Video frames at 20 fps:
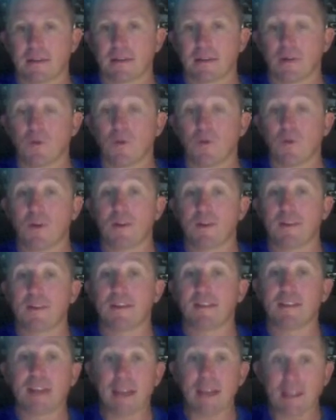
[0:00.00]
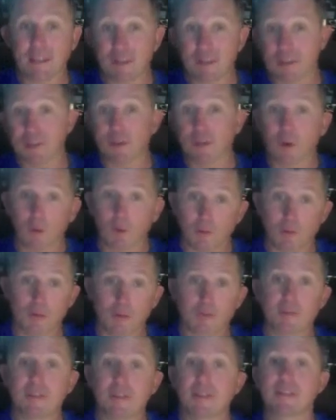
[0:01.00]
one that they just told you
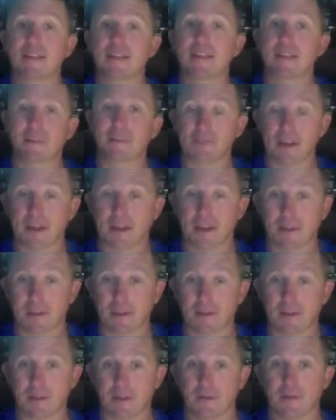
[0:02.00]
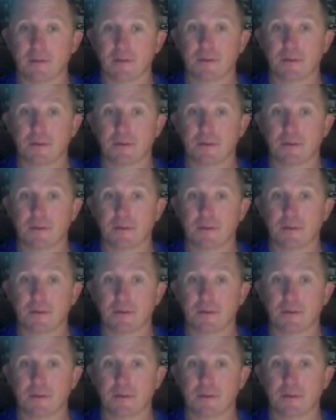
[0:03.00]
to send a fax to.